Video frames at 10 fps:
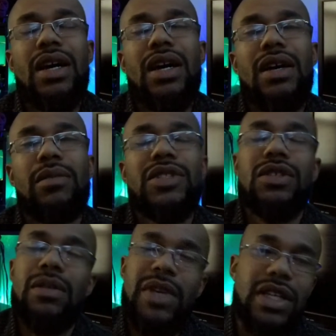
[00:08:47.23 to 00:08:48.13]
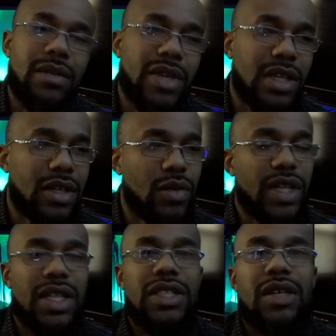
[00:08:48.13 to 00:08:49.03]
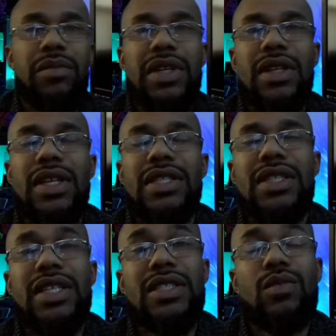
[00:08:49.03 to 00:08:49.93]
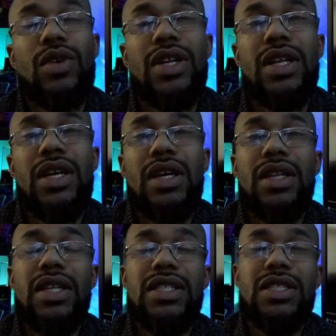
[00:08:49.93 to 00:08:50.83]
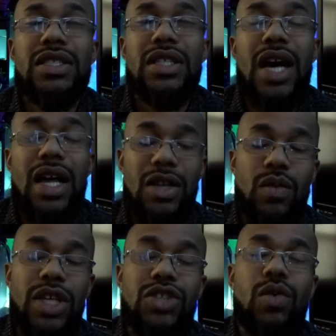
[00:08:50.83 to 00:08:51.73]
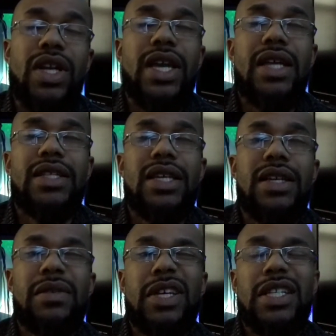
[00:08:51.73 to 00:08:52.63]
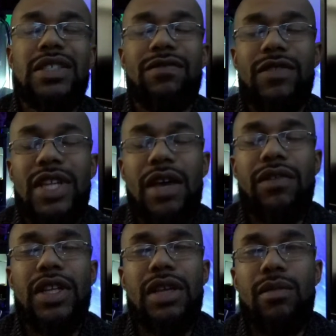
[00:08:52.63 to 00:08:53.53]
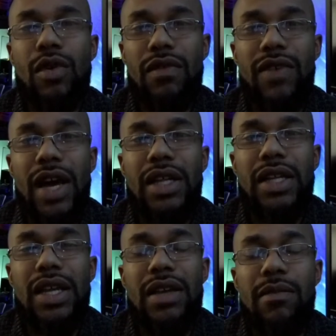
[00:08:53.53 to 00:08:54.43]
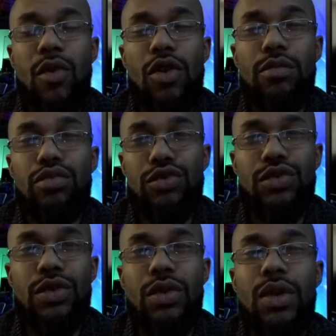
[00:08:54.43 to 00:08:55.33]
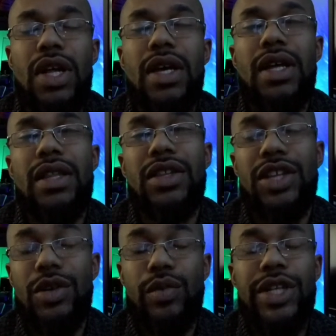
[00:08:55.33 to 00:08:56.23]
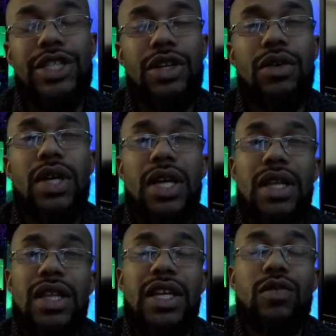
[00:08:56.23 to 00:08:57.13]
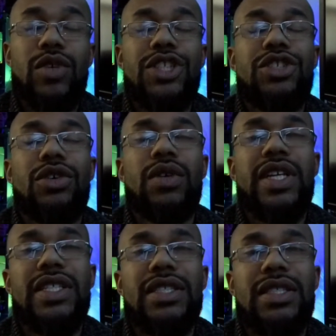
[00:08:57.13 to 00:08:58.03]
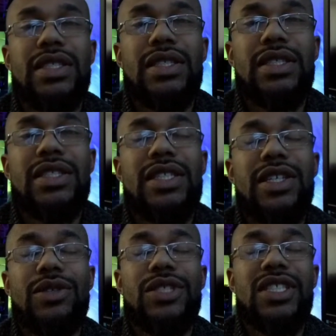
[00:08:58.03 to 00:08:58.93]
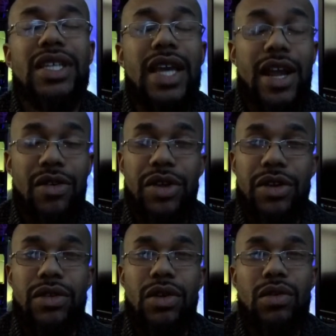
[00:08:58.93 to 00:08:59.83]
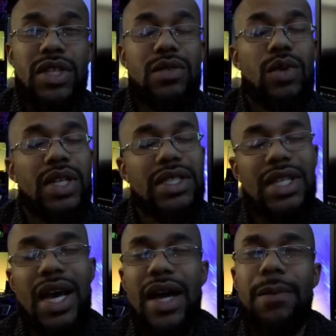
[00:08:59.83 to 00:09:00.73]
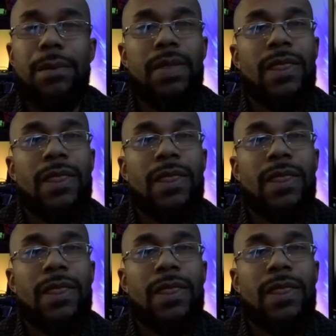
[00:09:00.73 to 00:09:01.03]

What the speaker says: But so let me quickly jump into this. This Halloween 2018 is definitely more violent and more brutal than the original. The original is still scarier though. This one is not.